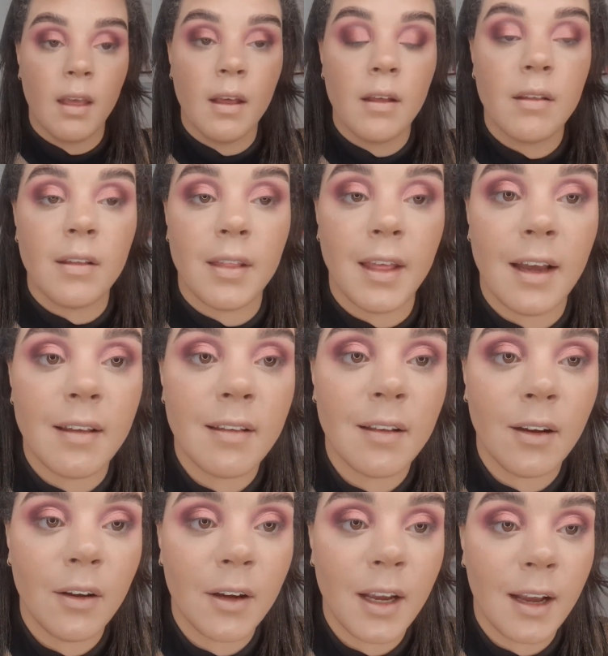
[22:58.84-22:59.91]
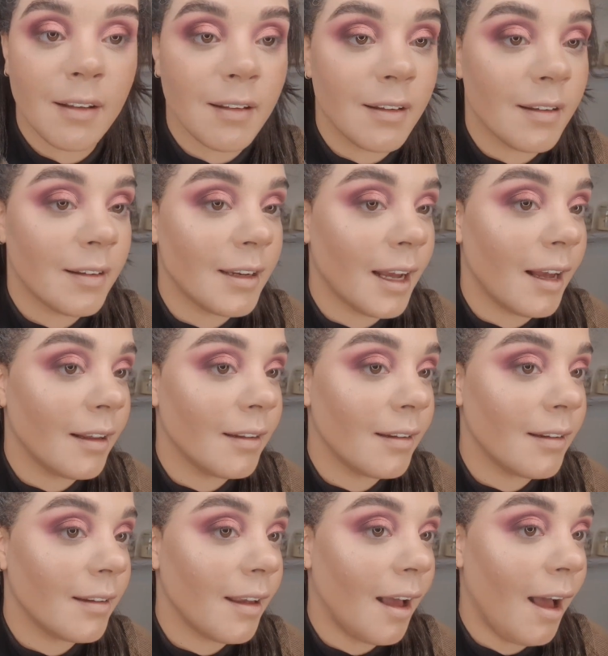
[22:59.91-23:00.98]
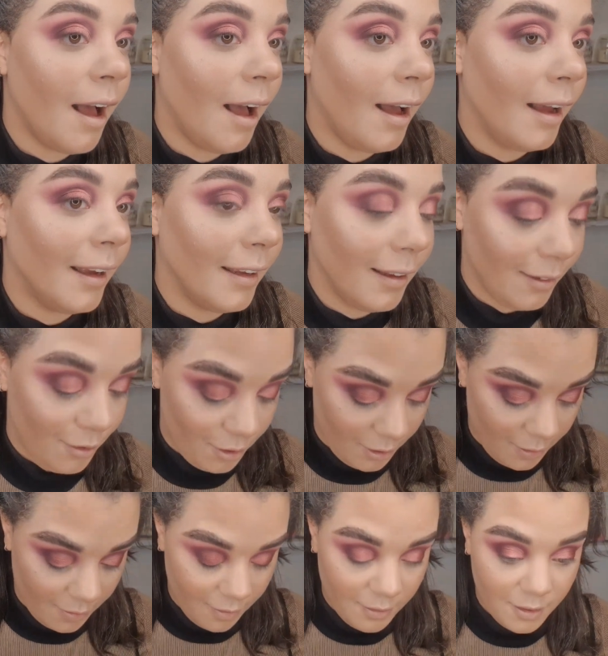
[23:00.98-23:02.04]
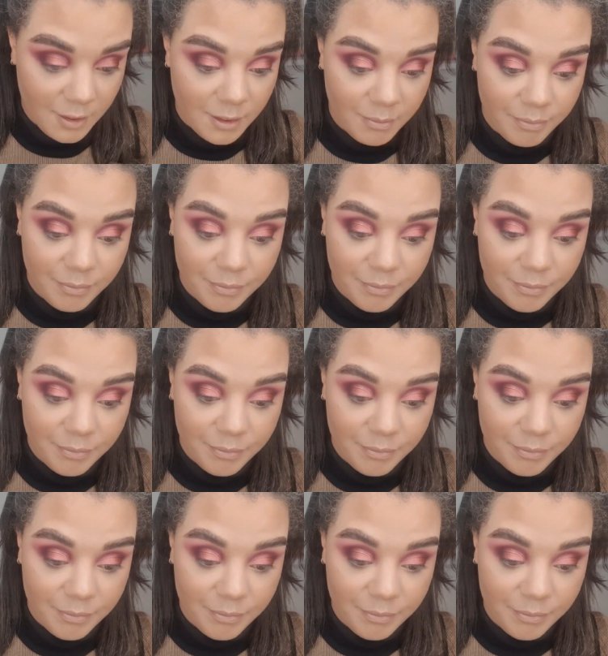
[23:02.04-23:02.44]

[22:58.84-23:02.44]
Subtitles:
So there's the look as it stands. I just